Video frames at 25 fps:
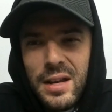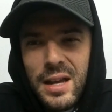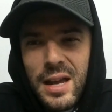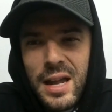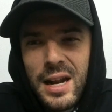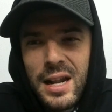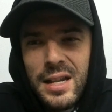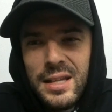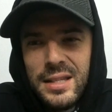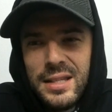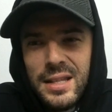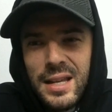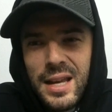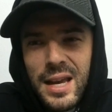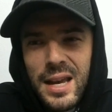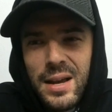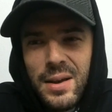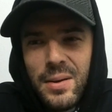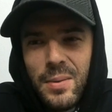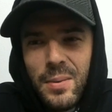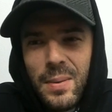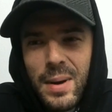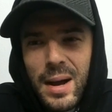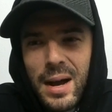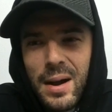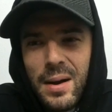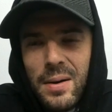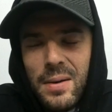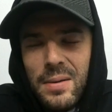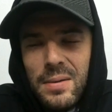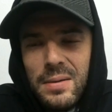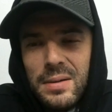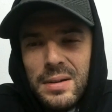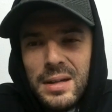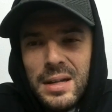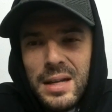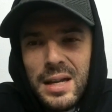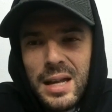And it's like,
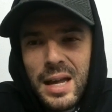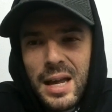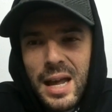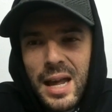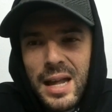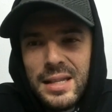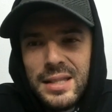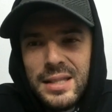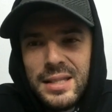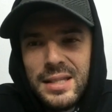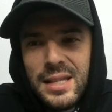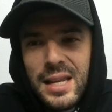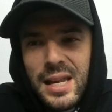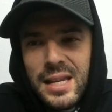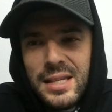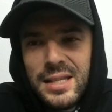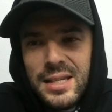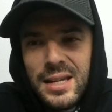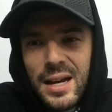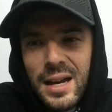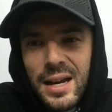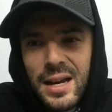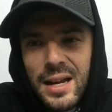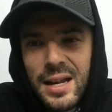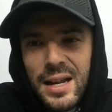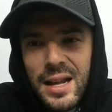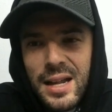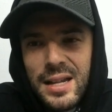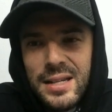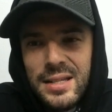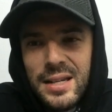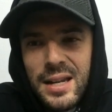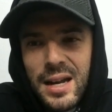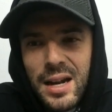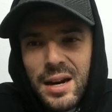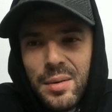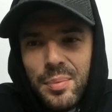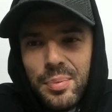wow, it's it's not
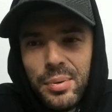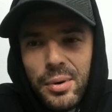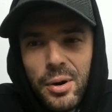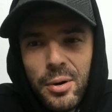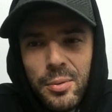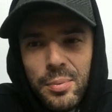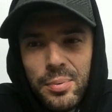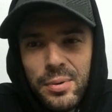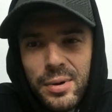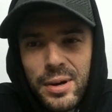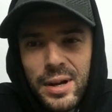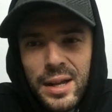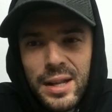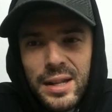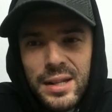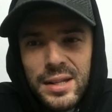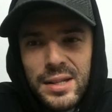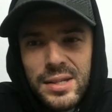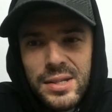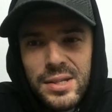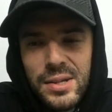it's not appropriate.